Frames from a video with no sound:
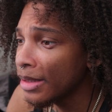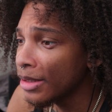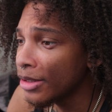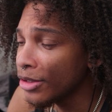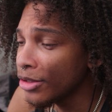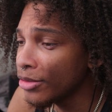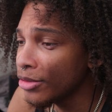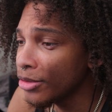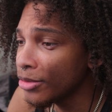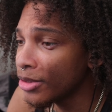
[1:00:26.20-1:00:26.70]
Do
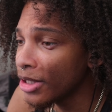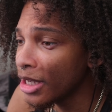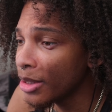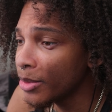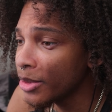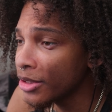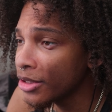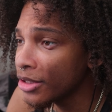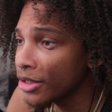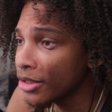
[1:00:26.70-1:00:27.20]
you do
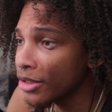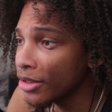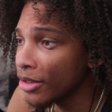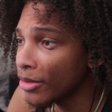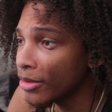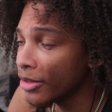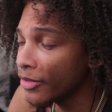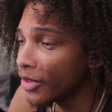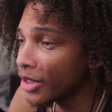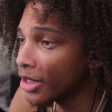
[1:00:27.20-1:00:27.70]
damage? You
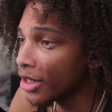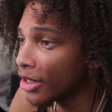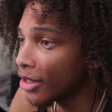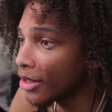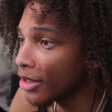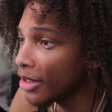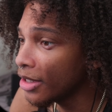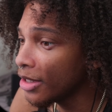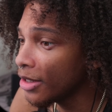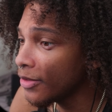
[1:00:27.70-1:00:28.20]
don't even
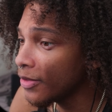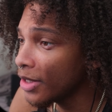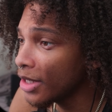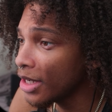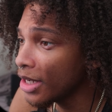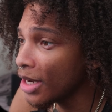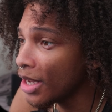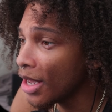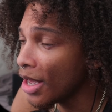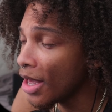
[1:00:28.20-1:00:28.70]
care.
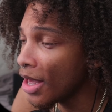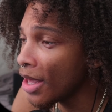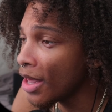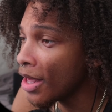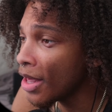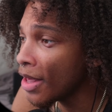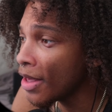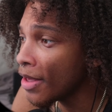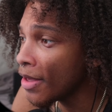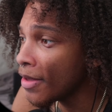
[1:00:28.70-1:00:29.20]
Even
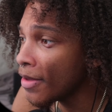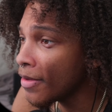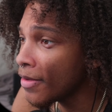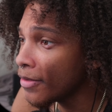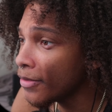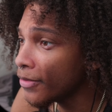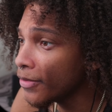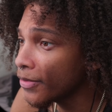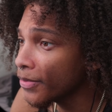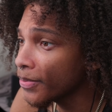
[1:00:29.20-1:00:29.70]

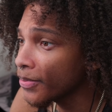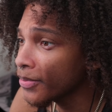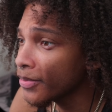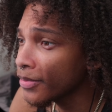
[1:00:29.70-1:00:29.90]
if